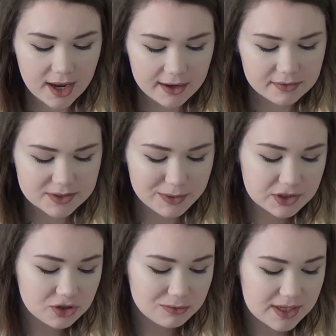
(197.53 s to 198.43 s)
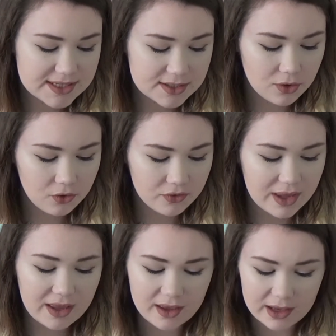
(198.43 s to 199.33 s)
I was measuring myself
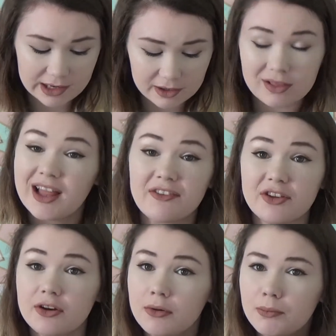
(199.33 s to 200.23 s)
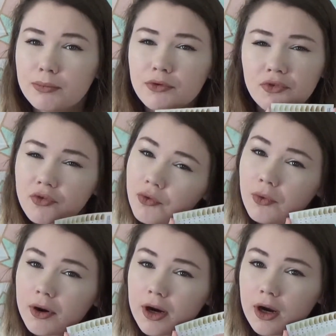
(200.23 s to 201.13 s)
at an 11
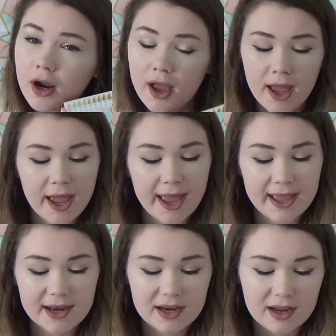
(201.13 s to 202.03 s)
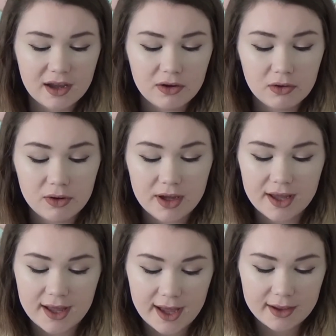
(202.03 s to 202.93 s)
before, and now
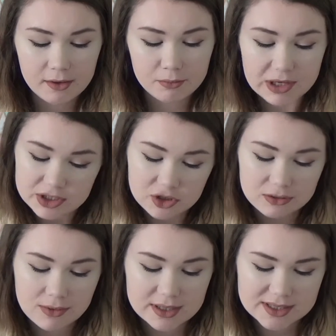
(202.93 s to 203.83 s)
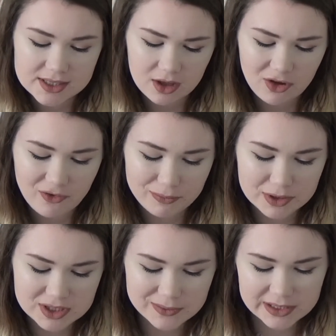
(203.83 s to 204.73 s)
I am measuring myself
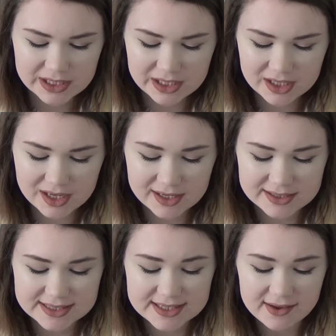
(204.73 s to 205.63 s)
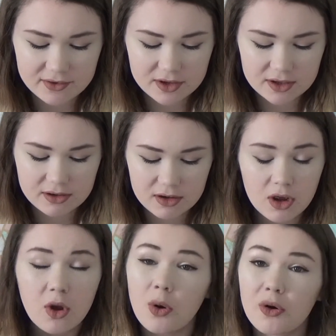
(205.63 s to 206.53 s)
between a 7
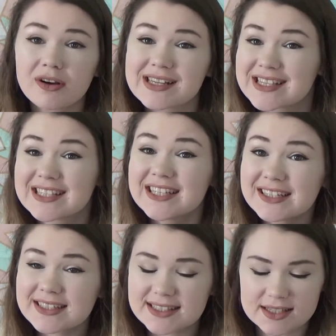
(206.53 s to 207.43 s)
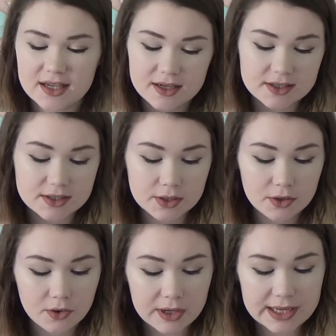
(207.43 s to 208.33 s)
or a 6.
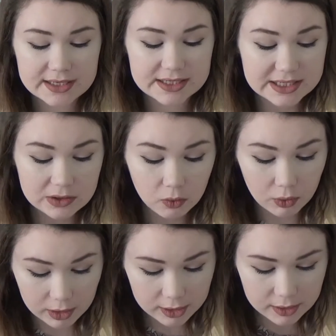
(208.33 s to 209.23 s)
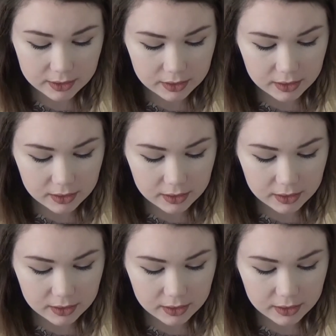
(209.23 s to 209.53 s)
So it did work.